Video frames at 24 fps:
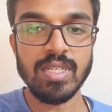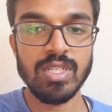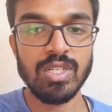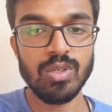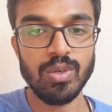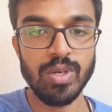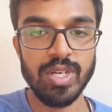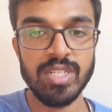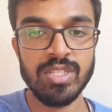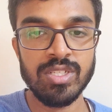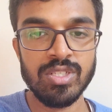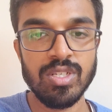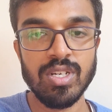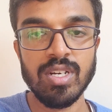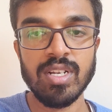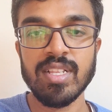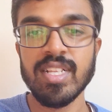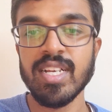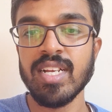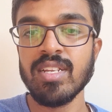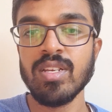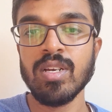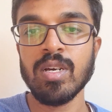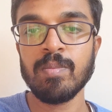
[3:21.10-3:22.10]
to ensure
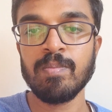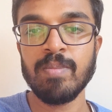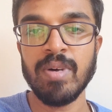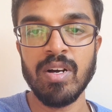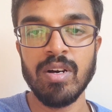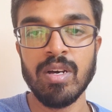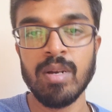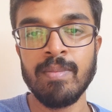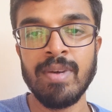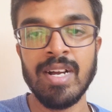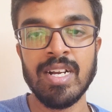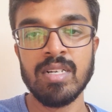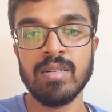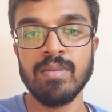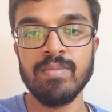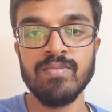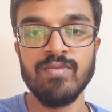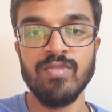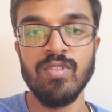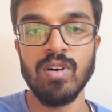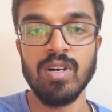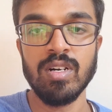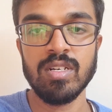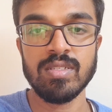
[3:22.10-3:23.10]
that your power
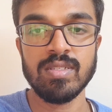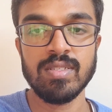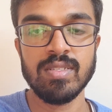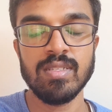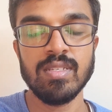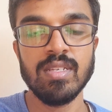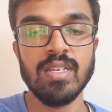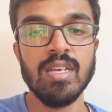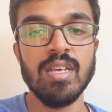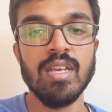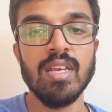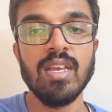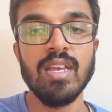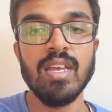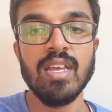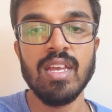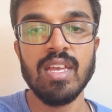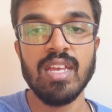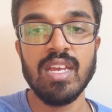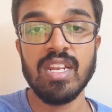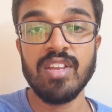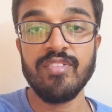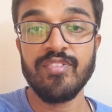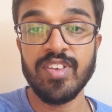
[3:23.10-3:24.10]
backup works.
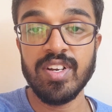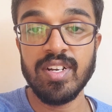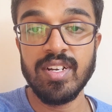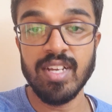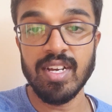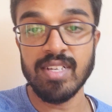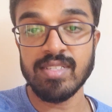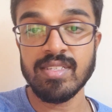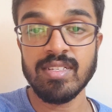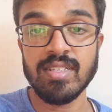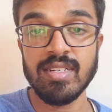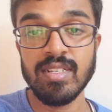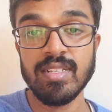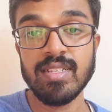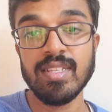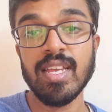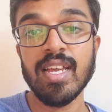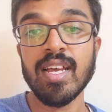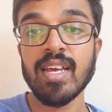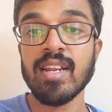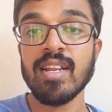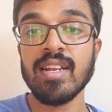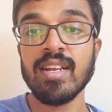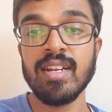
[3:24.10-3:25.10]
And if it doesn't, they
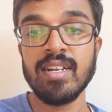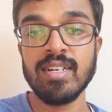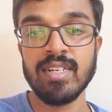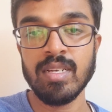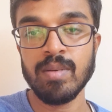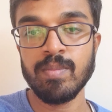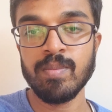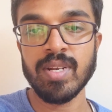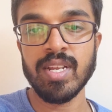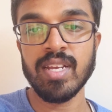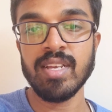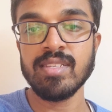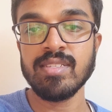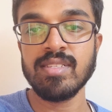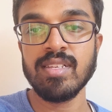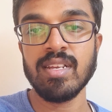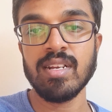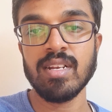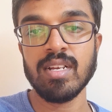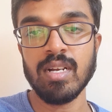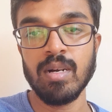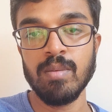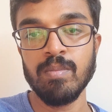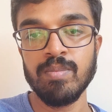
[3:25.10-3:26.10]
are an enterprise, they
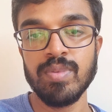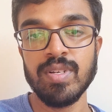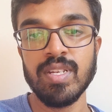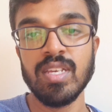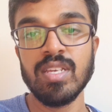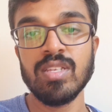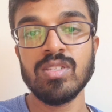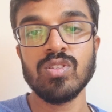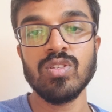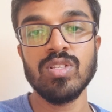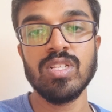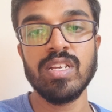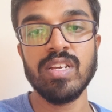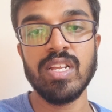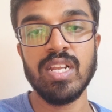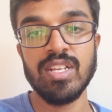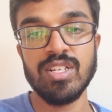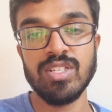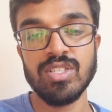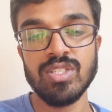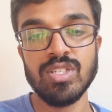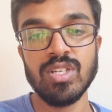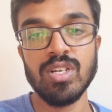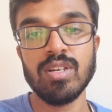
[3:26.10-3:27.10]
are a company, so they'll
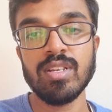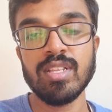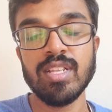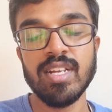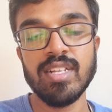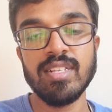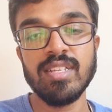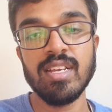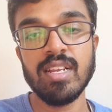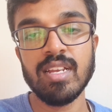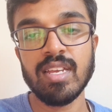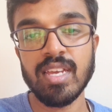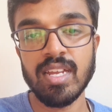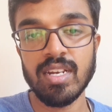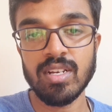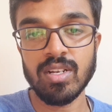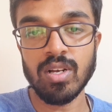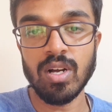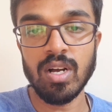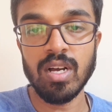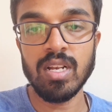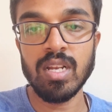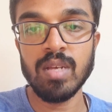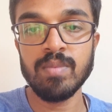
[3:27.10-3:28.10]
ensure that they can
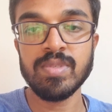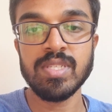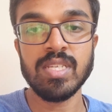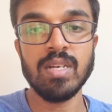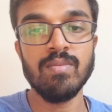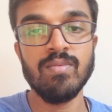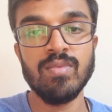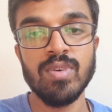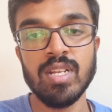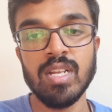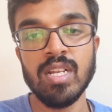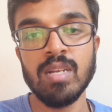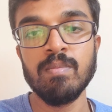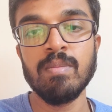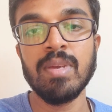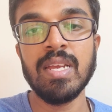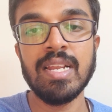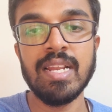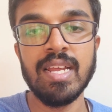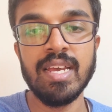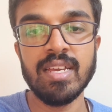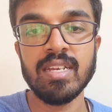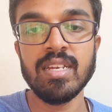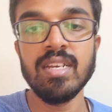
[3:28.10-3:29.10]
call up someone and be
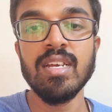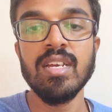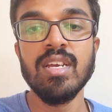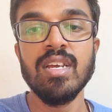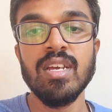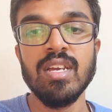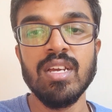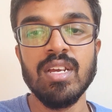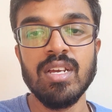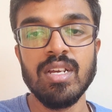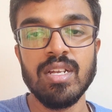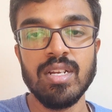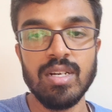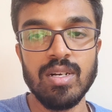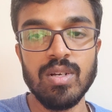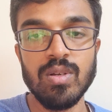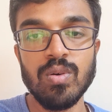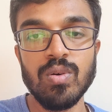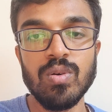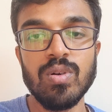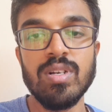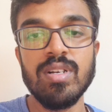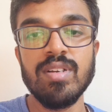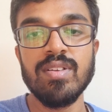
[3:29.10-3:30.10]
like,
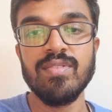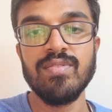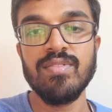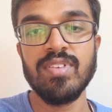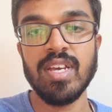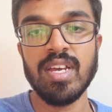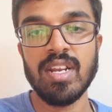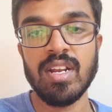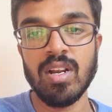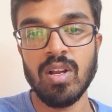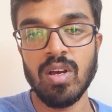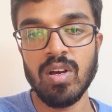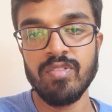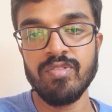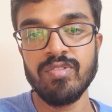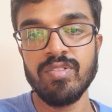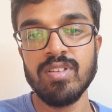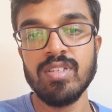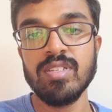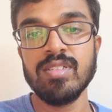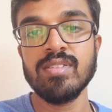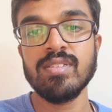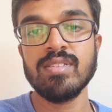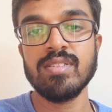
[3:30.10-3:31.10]
dude, we are an
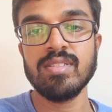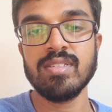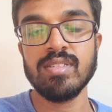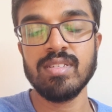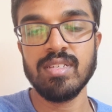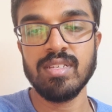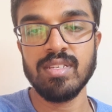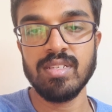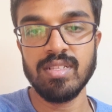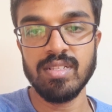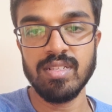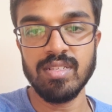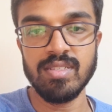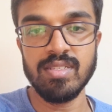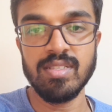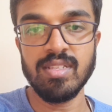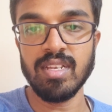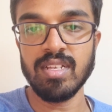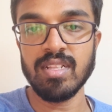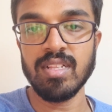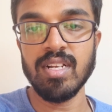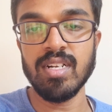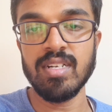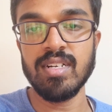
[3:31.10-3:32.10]
office, this
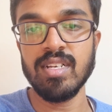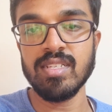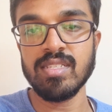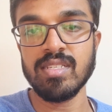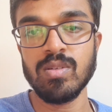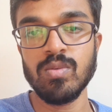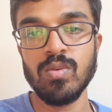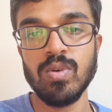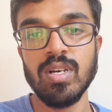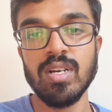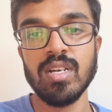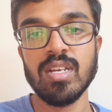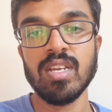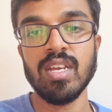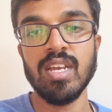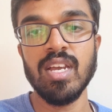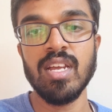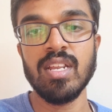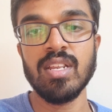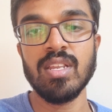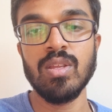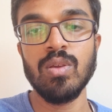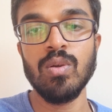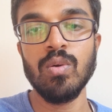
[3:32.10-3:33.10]
thing that doesn't work,
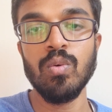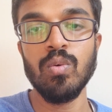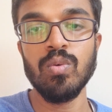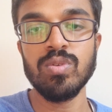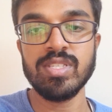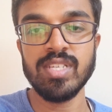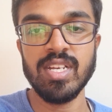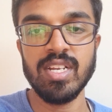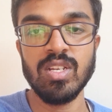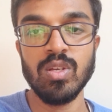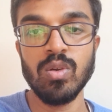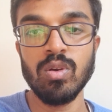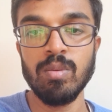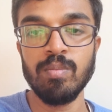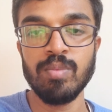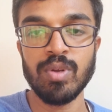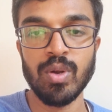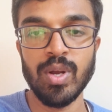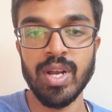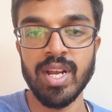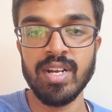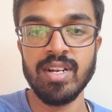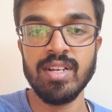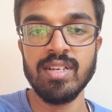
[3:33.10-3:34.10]
and you said you will
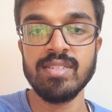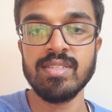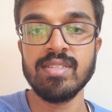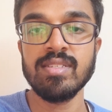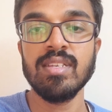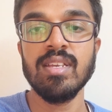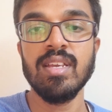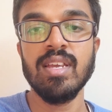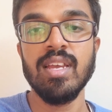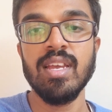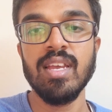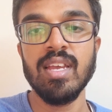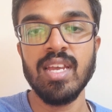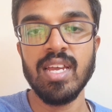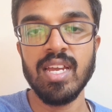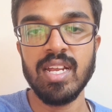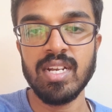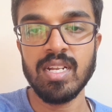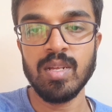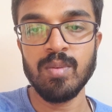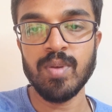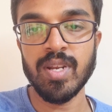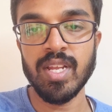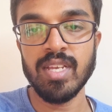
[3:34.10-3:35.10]
provide us
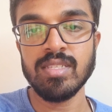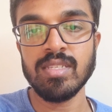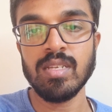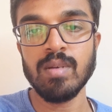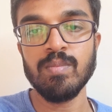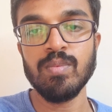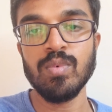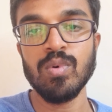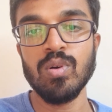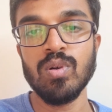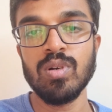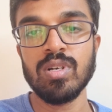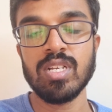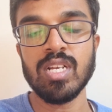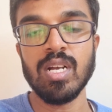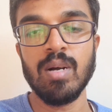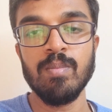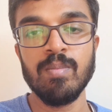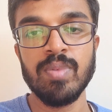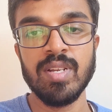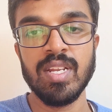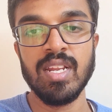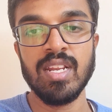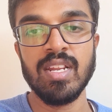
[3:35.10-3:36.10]
enterprise support,
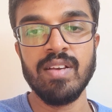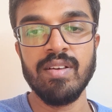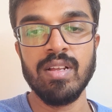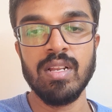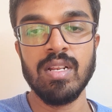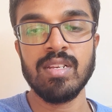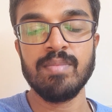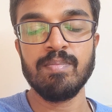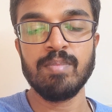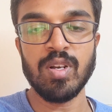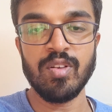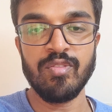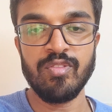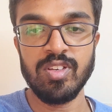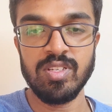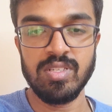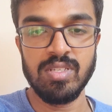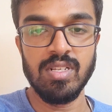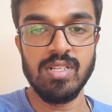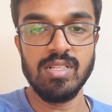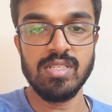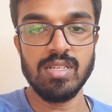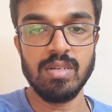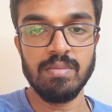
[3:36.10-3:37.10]
company level
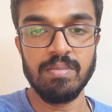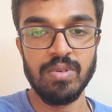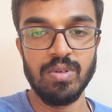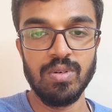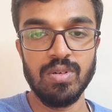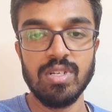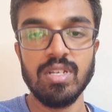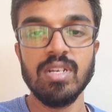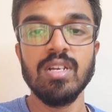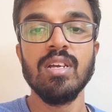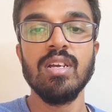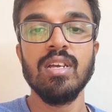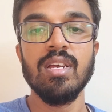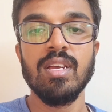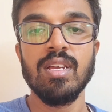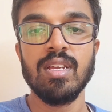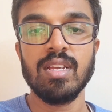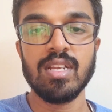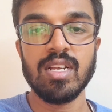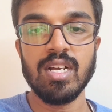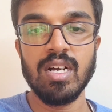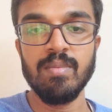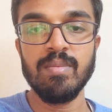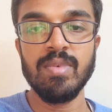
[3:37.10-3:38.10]
professional support,
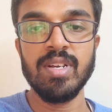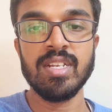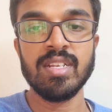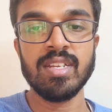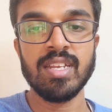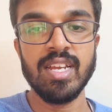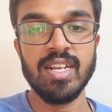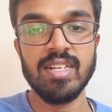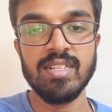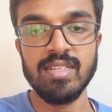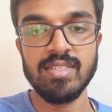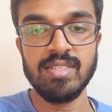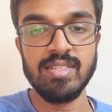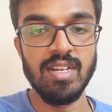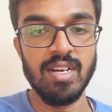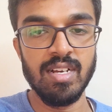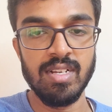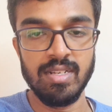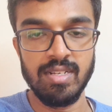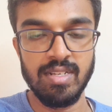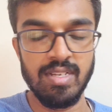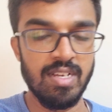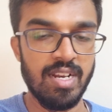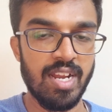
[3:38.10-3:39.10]
come and get this
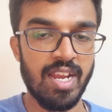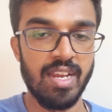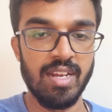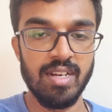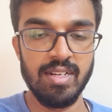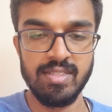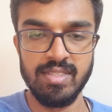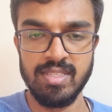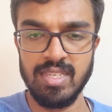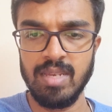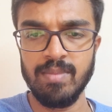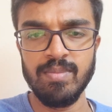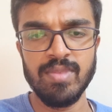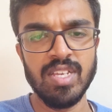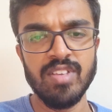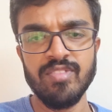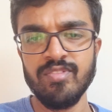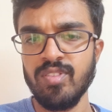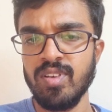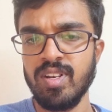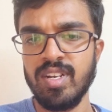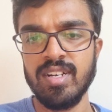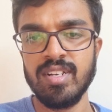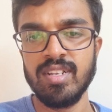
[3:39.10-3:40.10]
done, right? Same thing
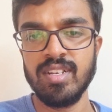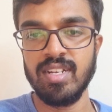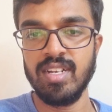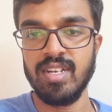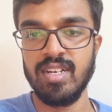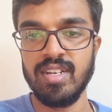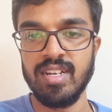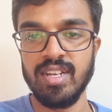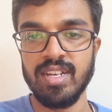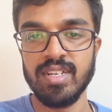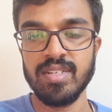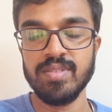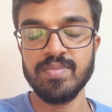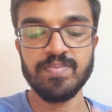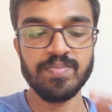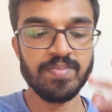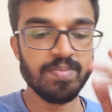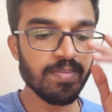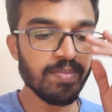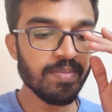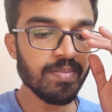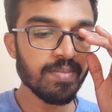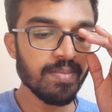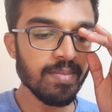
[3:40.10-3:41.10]
for internet, right?
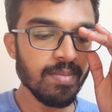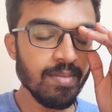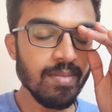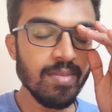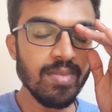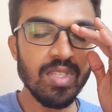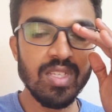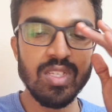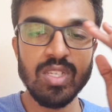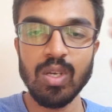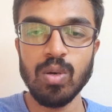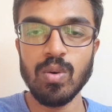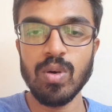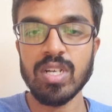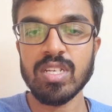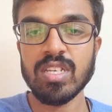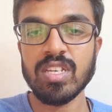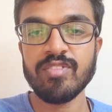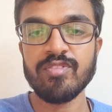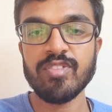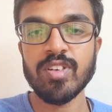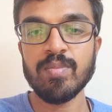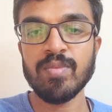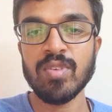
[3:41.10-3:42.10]
You're
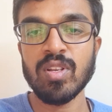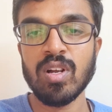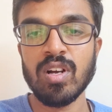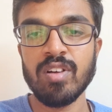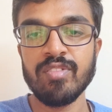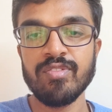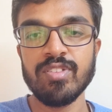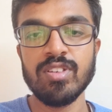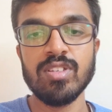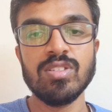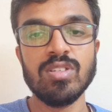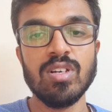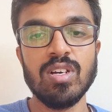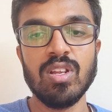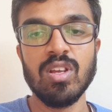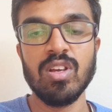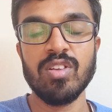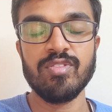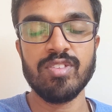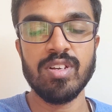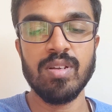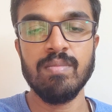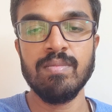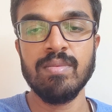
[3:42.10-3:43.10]
working from your office, or
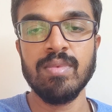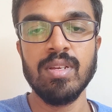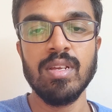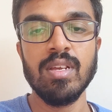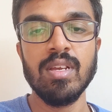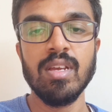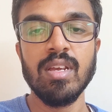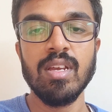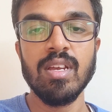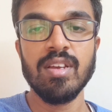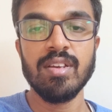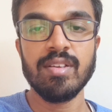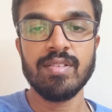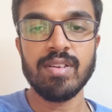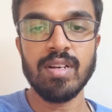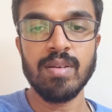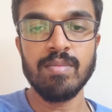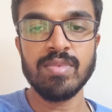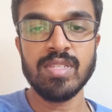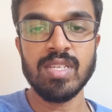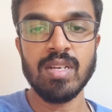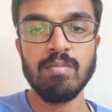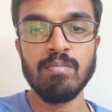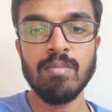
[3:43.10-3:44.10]
you're
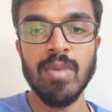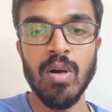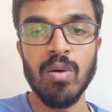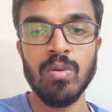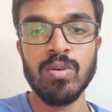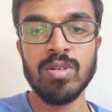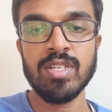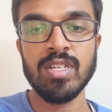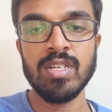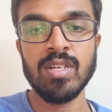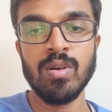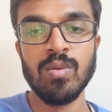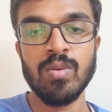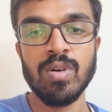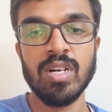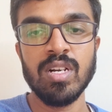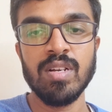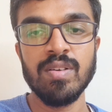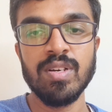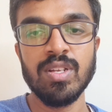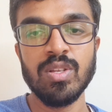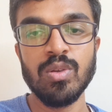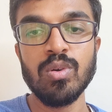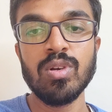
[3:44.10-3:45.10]
from some mountain or
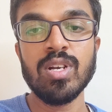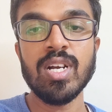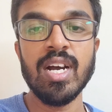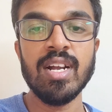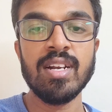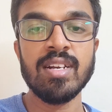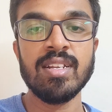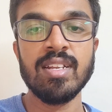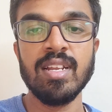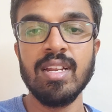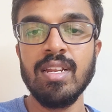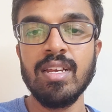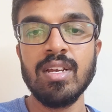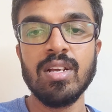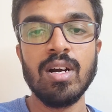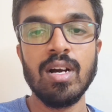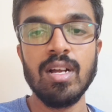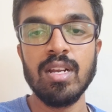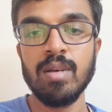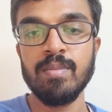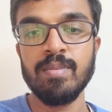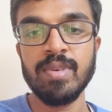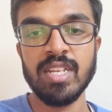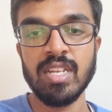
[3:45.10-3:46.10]
whatever. You can't really
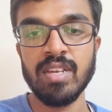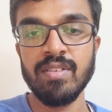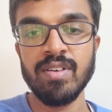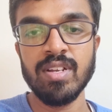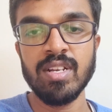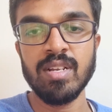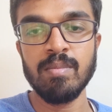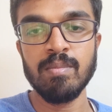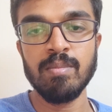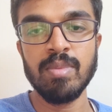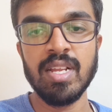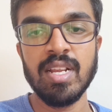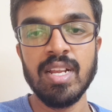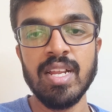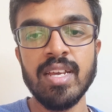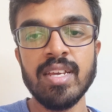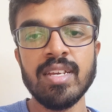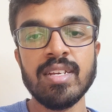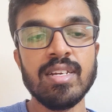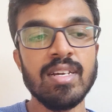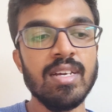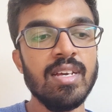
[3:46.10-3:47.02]
call up anyone and be like,